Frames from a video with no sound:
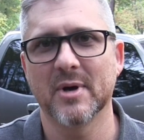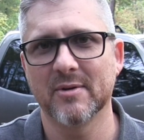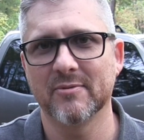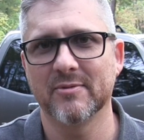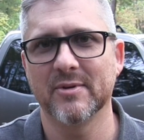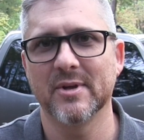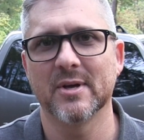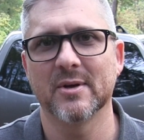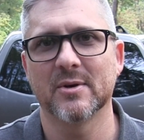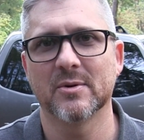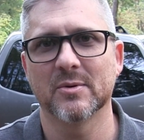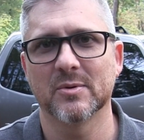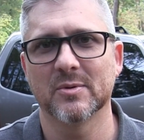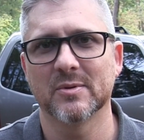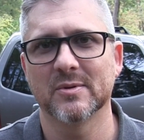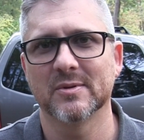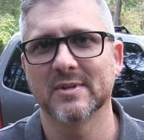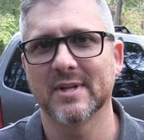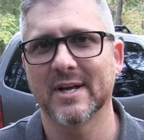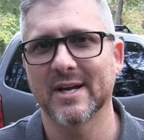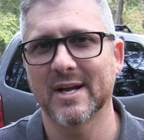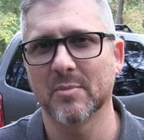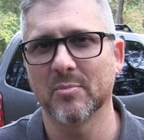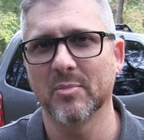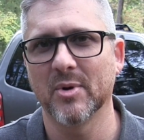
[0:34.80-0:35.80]
my vehicle,
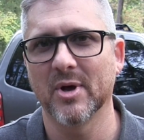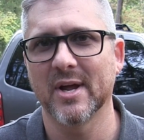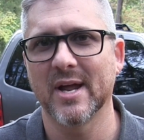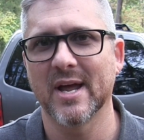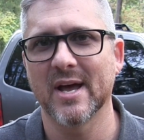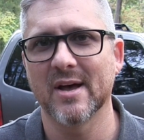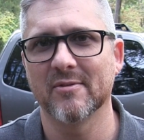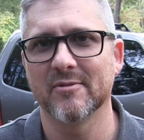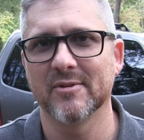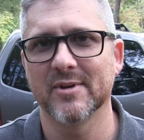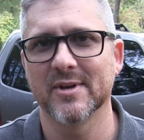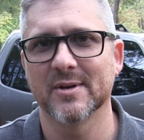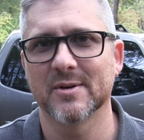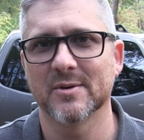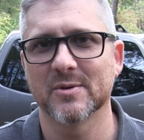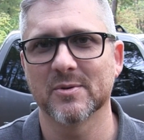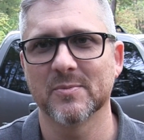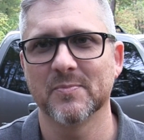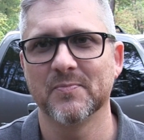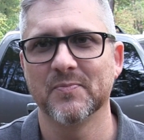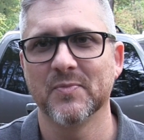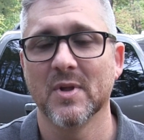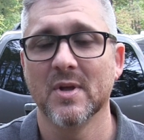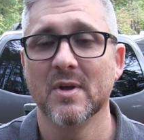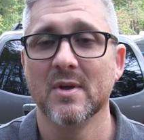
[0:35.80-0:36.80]
like a bug out vehicle.
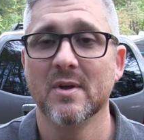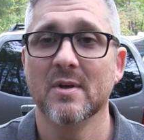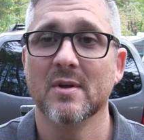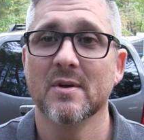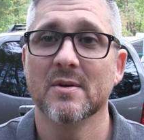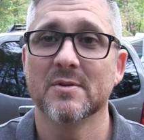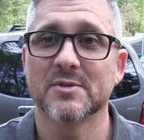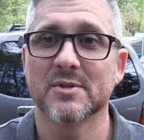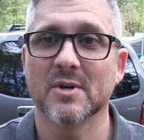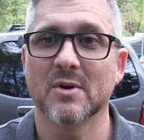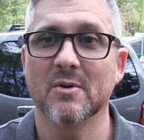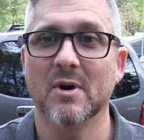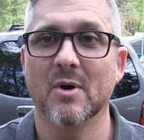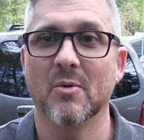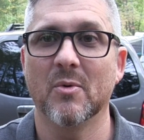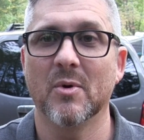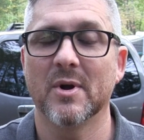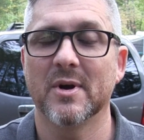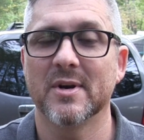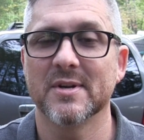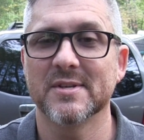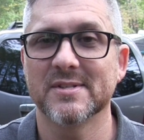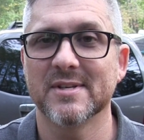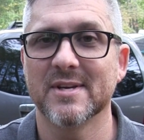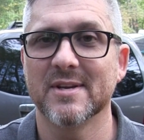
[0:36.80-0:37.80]
So I
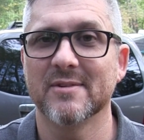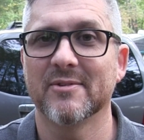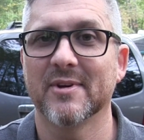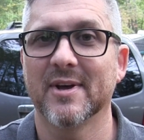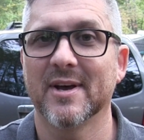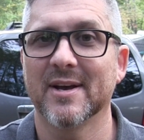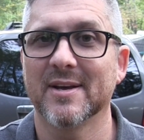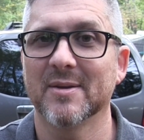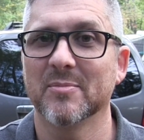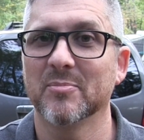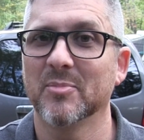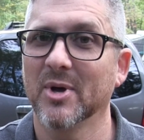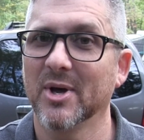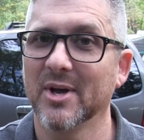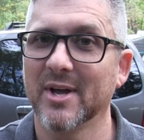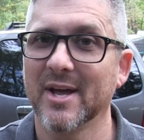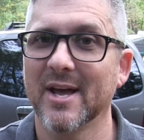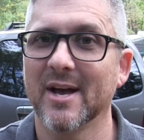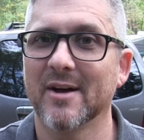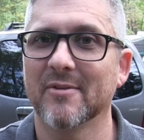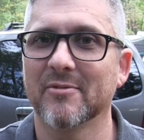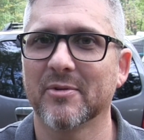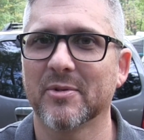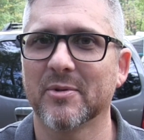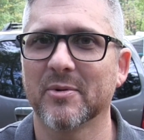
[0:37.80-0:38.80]
wanted to see if I could bug
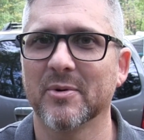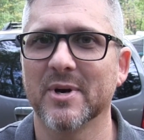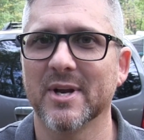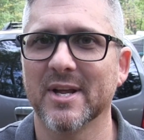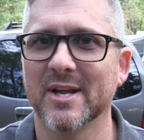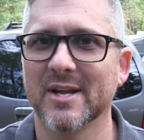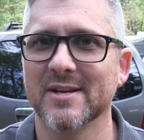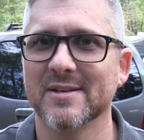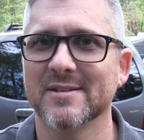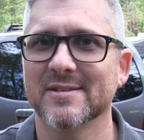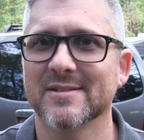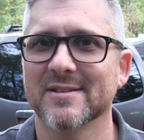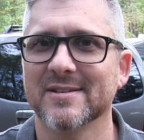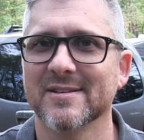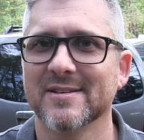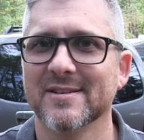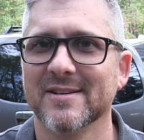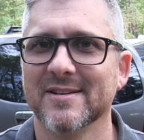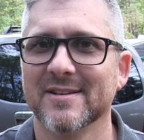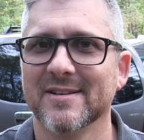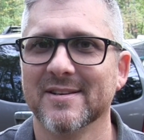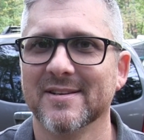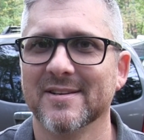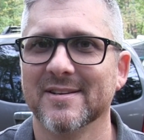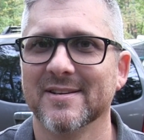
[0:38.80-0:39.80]
out for three days
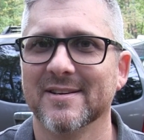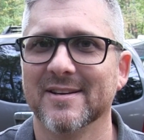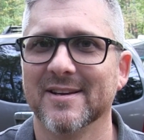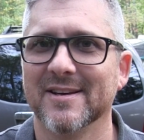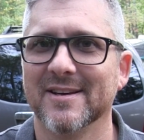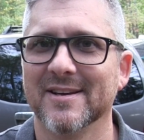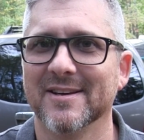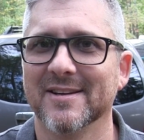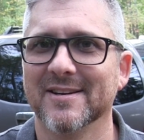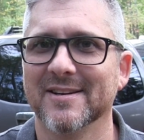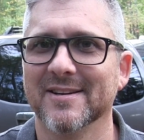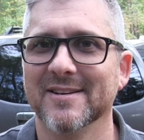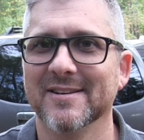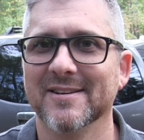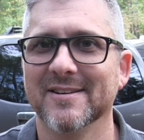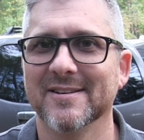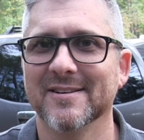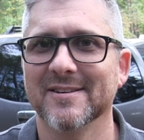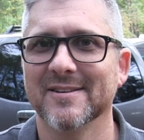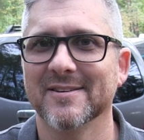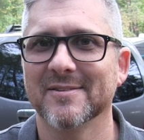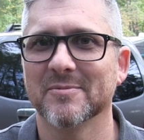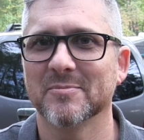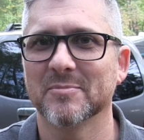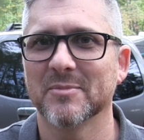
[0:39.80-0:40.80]
in
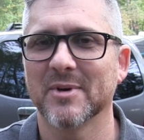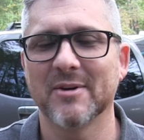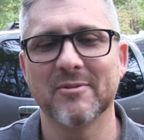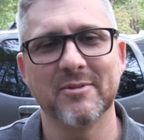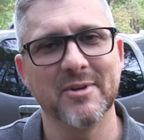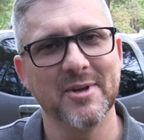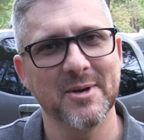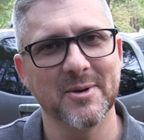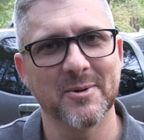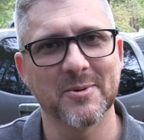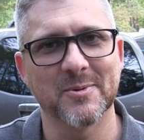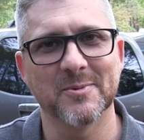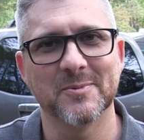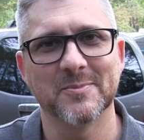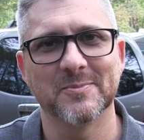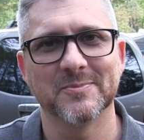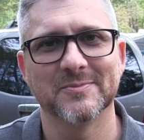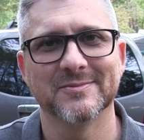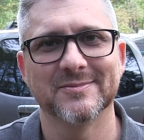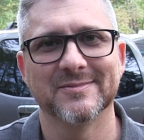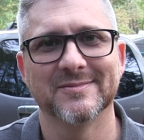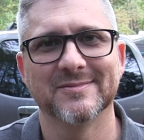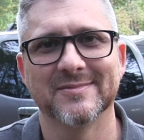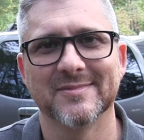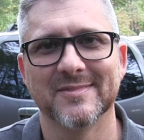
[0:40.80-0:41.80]
my vehicle.
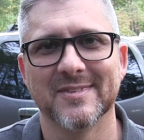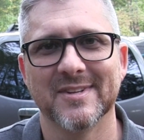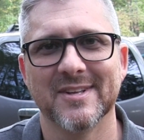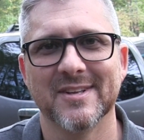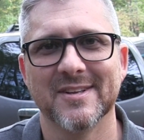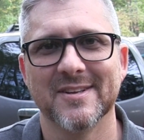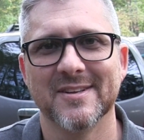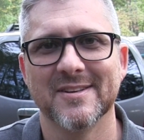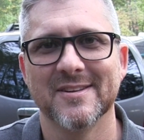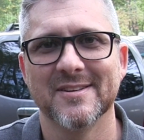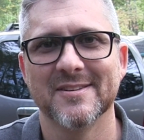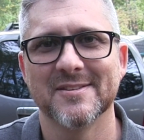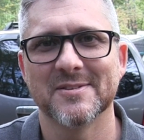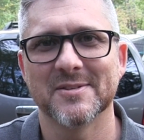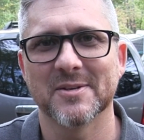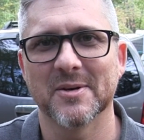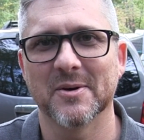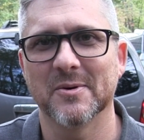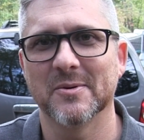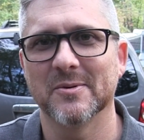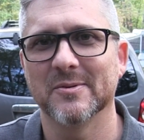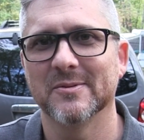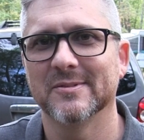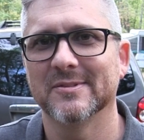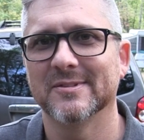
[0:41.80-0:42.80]

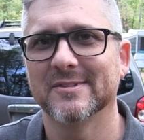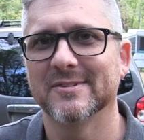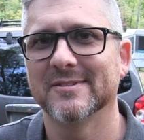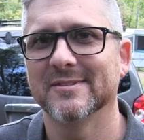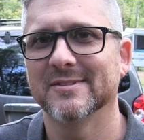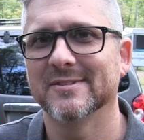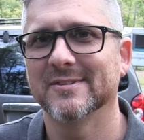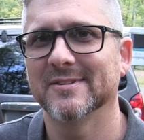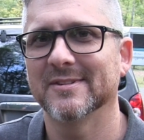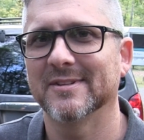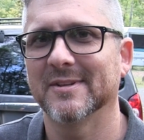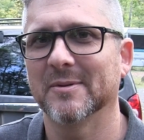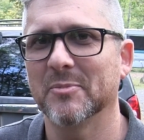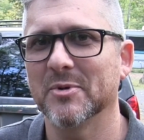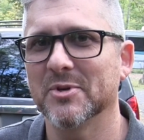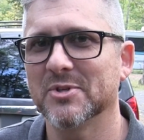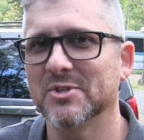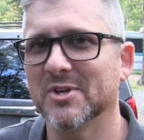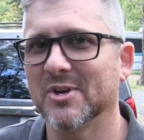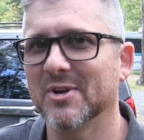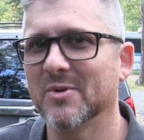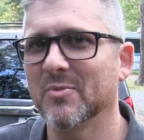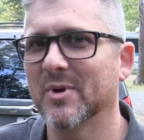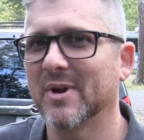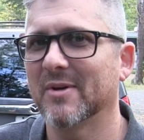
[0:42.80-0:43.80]
So let me
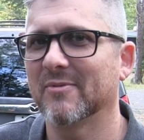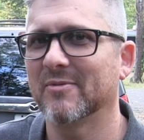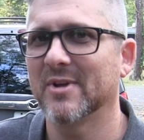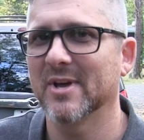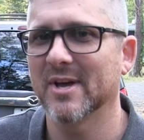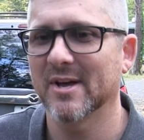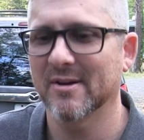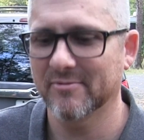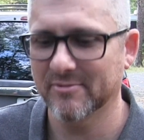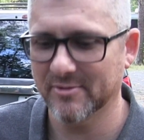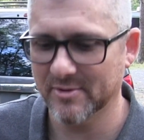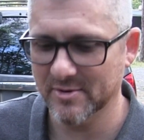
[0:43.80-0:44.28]
show you what I've got